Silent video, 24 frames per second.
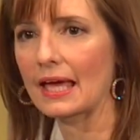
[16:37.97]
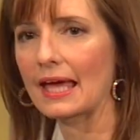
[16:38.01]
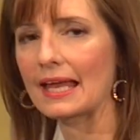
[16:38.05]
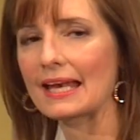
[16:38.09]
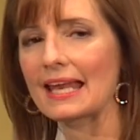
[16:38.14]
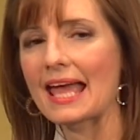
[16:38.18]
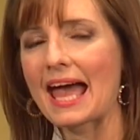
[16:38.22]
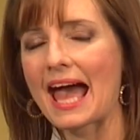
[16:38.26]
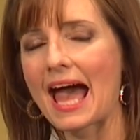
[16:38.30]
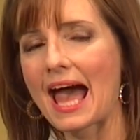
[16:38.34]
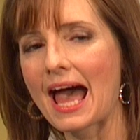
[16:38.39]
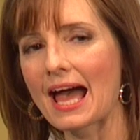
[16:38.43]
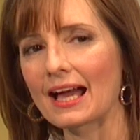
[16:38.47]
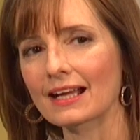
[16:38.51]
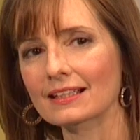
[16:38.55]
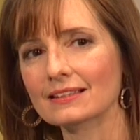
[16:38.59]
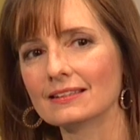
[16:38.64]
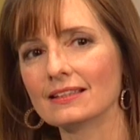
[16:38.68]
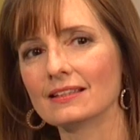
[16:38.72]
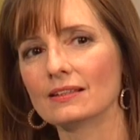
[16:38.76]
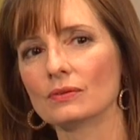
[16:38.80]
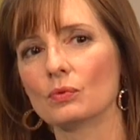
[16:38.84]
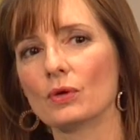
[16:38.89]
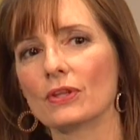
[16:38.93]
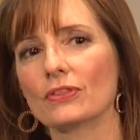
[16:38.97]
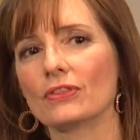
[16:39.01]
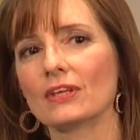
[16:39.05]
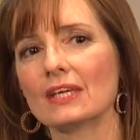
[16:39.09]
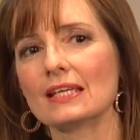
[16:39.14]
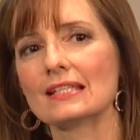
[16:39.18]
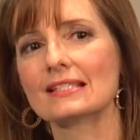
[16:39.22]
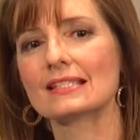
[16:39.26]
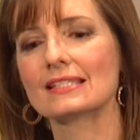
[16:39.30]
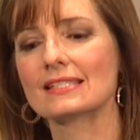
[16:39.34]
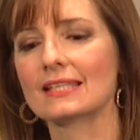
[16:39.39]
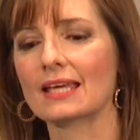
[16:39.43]
and acting with
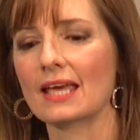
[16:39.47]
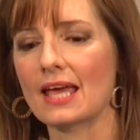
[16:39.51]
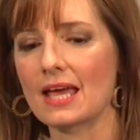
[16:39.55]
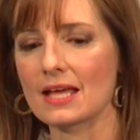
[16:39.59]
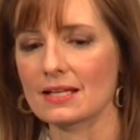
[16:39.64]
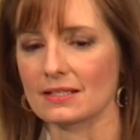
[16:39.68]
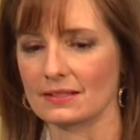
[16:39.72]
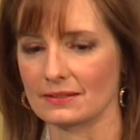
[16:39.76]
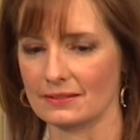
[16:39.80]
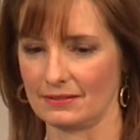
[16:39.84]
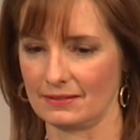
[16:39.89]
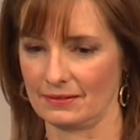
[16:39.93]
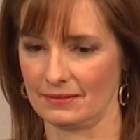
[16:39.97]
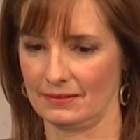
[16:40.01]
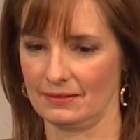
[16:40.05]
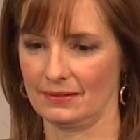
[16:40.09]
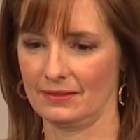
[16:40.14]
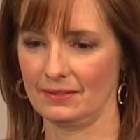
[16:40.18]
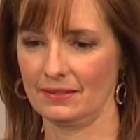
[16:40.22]
intent,